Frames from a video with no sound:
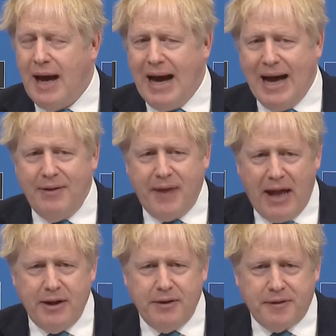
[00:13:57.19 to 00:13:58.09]
And
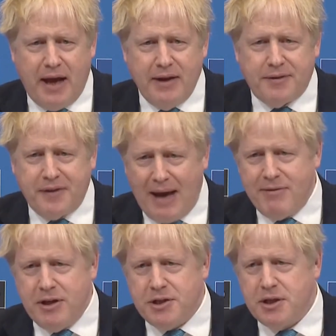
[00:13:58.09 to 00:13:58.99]
that is a
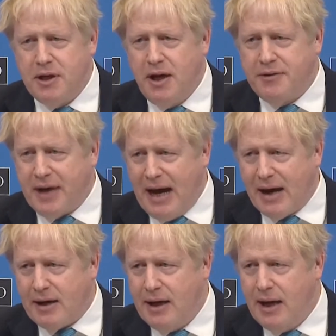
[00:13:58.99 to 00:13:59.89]
savage
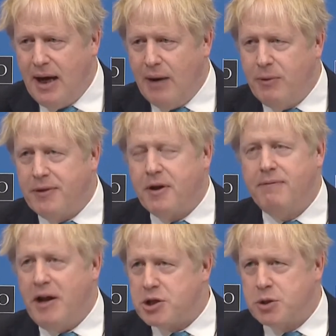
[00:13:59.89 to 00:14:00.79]
attack uh, with
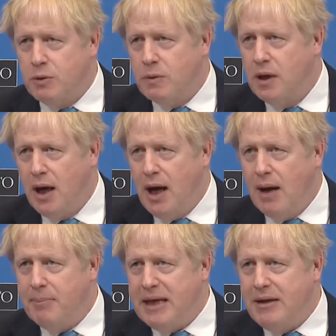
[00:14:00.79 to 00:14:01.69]
conventional
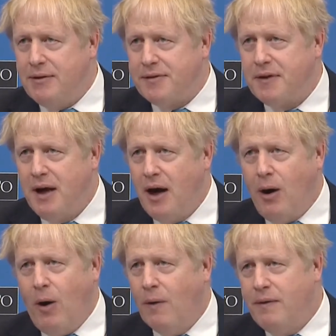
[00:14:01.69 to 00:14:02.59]
uh, means uh,
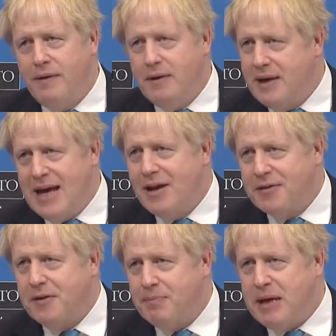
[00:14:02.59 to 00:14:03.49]
on
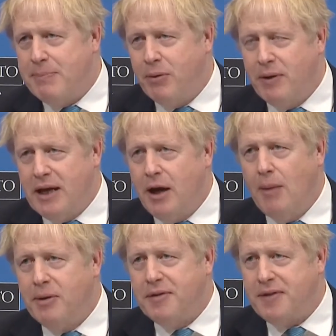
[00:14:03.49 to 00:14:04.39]
innocent people in urban